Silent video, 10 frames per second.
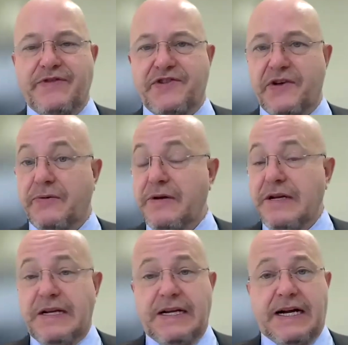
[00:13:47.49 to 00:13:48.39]
So
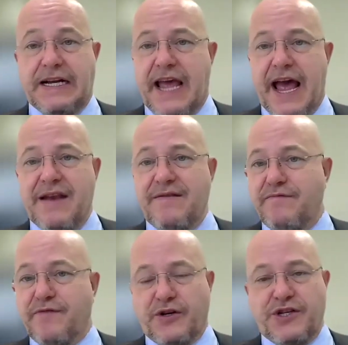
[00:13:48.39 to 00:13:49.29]

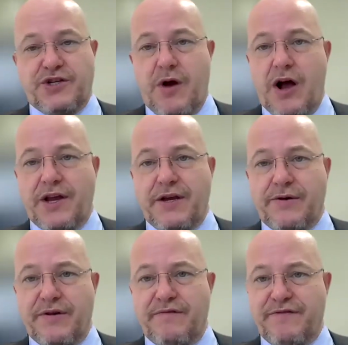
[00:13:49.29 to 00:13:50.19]
again, very strong
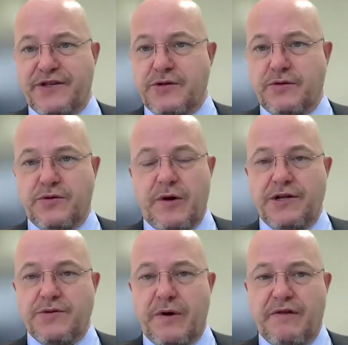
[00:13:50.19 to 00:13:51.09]
year in fiscal
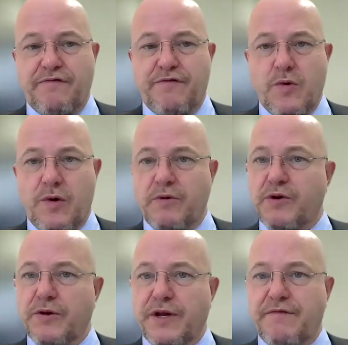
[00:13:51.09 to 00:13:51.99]
2024.
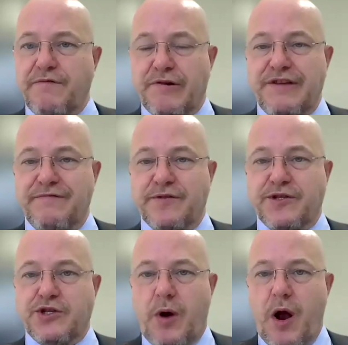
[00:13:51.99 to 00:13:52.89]
We're looking for an
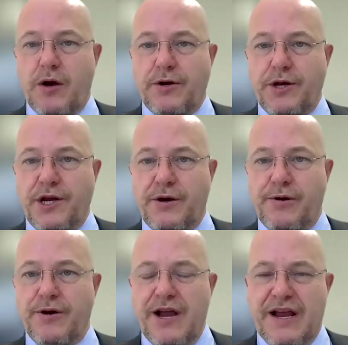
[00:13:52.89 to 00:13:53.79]
even stronger
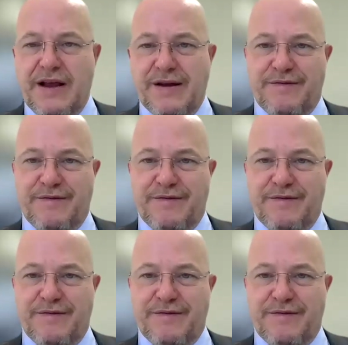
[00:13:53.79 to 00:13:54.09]
year